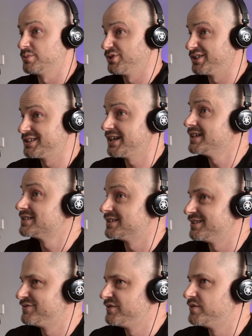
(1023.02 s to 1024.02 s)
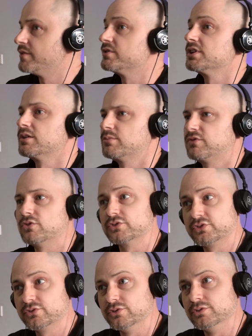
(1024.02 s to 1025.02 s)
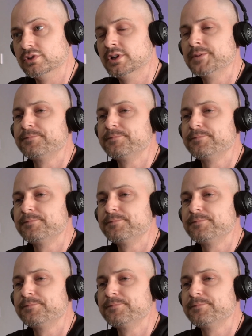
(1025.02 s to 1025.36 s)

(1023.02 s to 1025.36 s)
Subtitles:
time you're going to taste it if you've never done it before too.